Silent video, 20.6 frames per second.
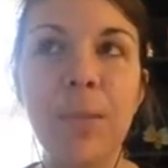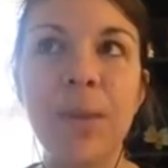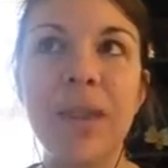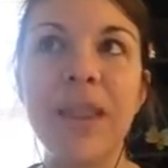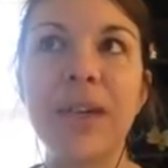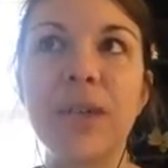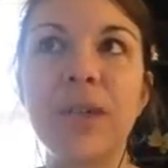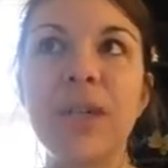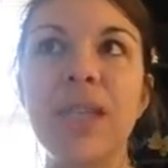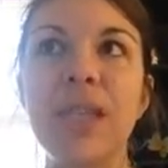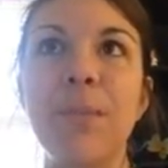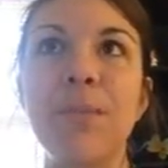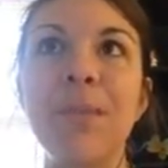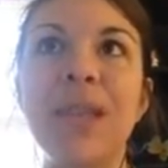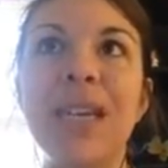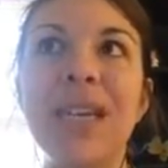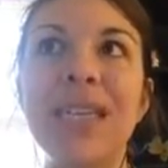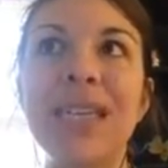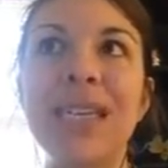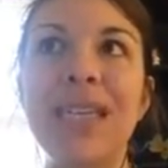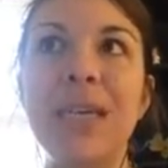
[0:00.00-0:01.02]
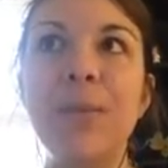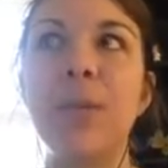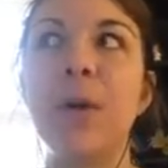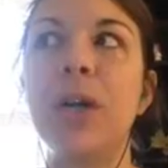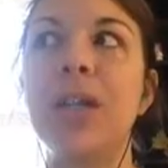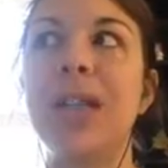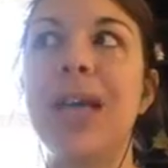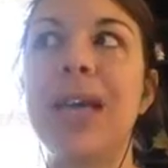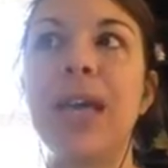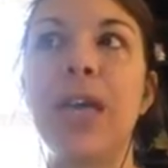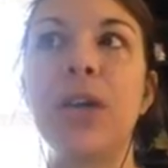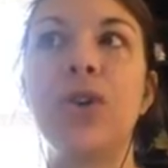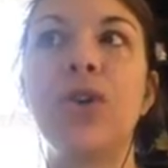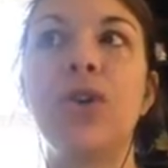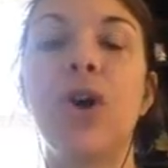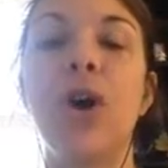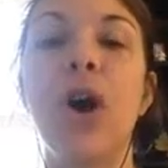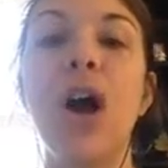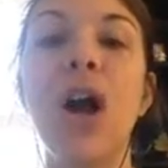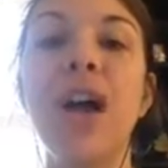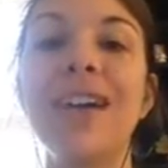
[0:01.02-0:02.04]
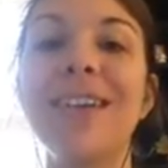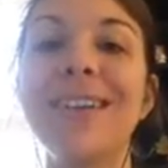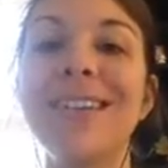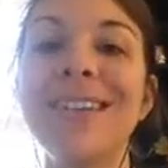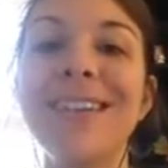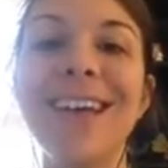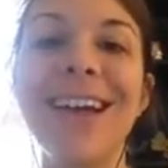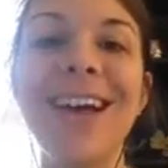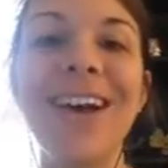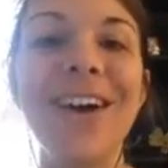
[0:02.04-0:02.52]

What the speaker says: but there's something deeper, like in your heart